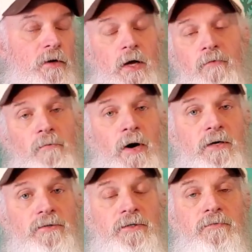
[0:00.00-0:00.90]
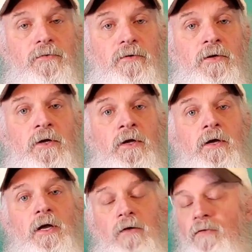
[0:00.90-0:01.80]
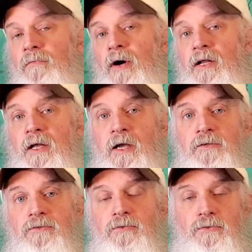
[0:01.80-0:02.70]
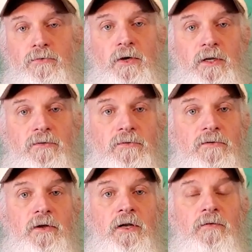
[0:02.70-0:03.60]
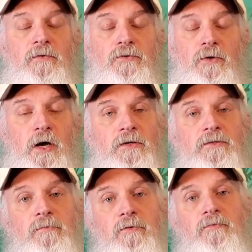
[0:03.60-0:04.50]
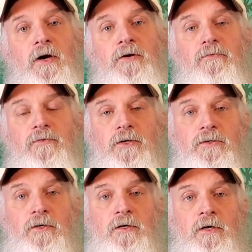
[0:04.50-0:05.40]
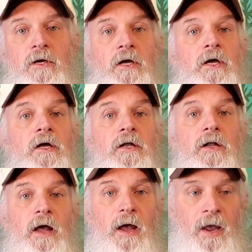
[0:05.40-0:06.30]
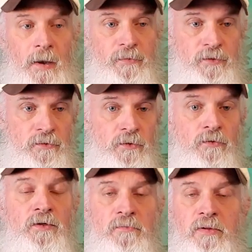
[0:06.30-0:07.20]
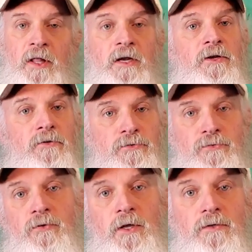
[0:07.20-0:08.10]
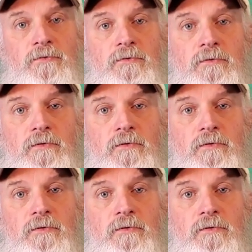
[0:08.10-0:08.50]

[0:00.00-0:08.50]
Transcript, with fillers: Everybody's different. Everybody has their strengths. And if you're trying to simplify your fishing, absolutely play to your strengths.